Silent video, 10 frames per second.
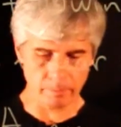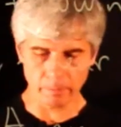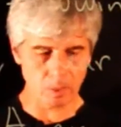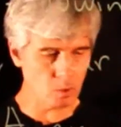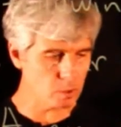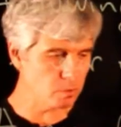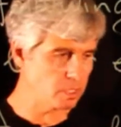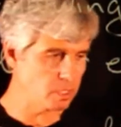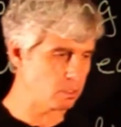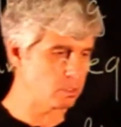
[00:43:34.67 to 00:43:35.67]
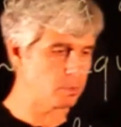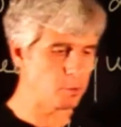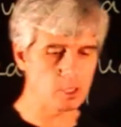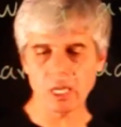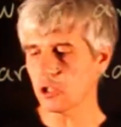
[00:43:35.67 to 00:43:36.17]
because of this
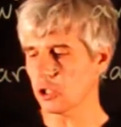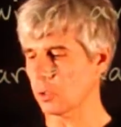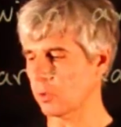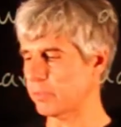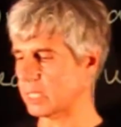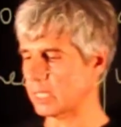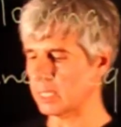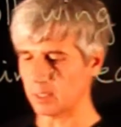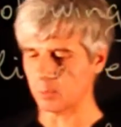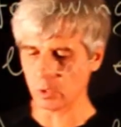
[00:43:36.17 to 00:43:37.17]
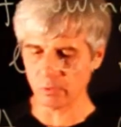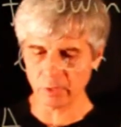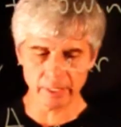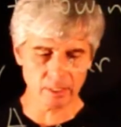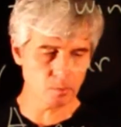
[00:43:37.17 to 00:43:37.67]
interpretation of systems of
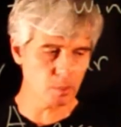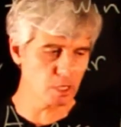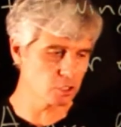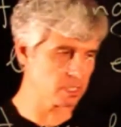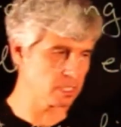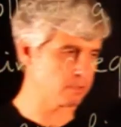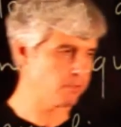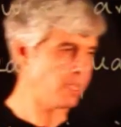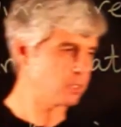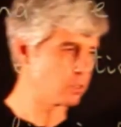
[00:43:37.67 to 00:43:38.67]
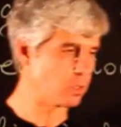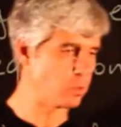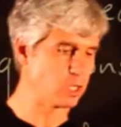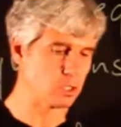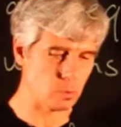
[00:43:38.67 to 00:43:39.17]
linear equations as vector
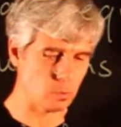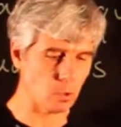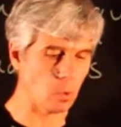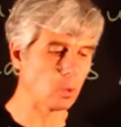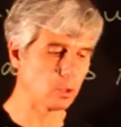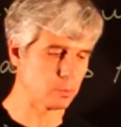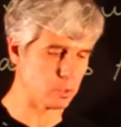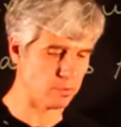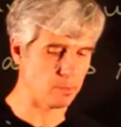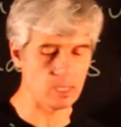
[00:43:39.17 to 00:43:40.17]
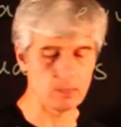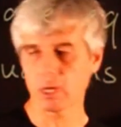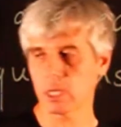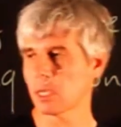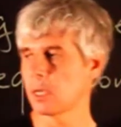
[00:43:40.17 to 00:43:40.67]
equations with columns of the
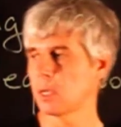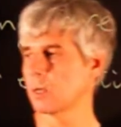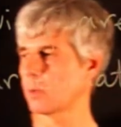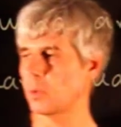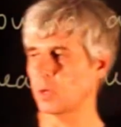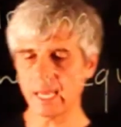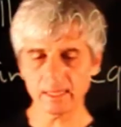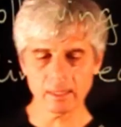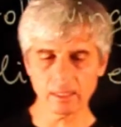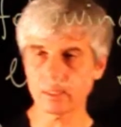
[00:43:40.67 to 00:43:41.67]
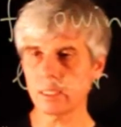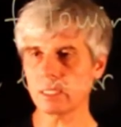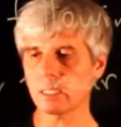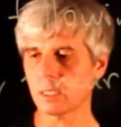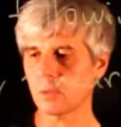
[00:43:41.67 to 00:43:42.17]
matrix, we get that
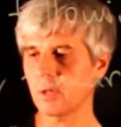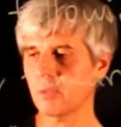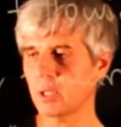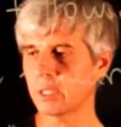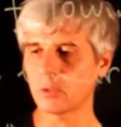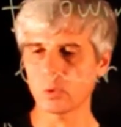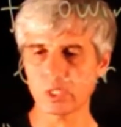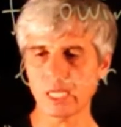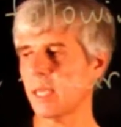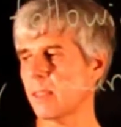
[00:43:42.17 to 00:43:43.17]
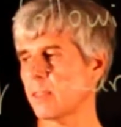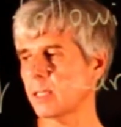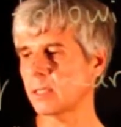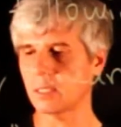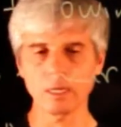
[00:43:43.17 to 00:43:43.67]
this is equivalent to saying
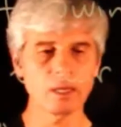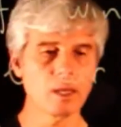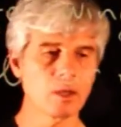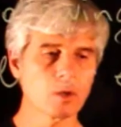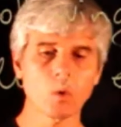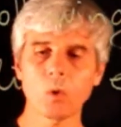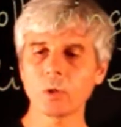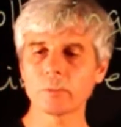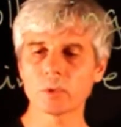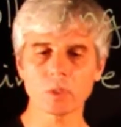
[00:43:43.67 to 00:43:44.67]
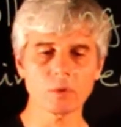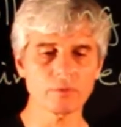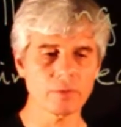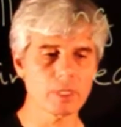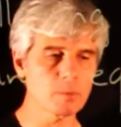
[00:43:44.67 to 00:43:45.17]
that columns of
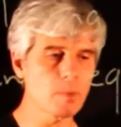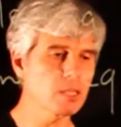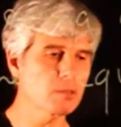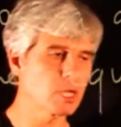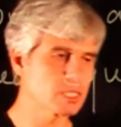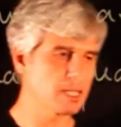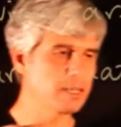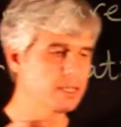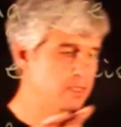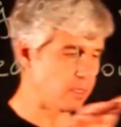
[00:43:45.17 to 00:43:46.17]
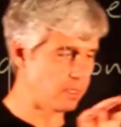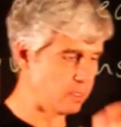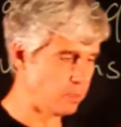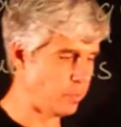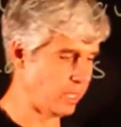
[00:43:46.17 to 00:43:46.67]
this matrix are linearly
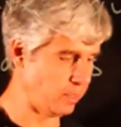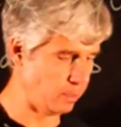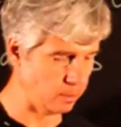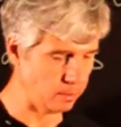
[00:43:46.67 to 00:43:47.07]
independent.